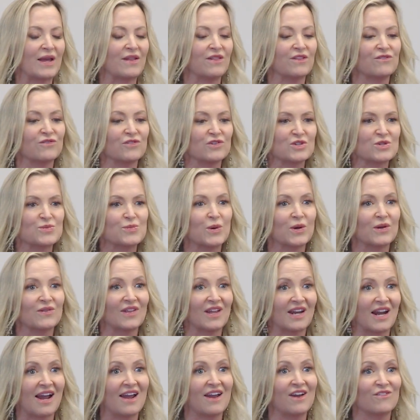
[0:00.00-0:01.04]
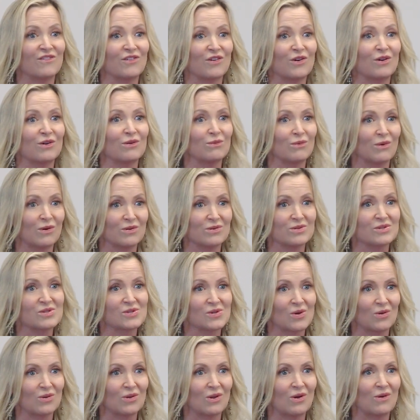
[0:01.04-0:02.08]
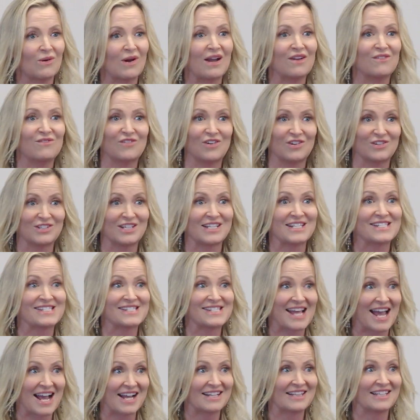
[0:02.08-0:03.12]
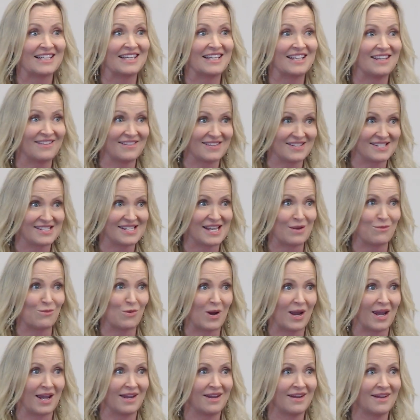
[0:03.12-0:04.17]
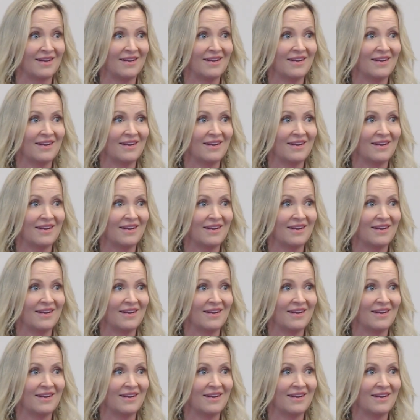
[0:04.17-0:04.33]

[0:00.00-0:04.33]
In the first book that I ever wrote solo, I felt exactly the same way.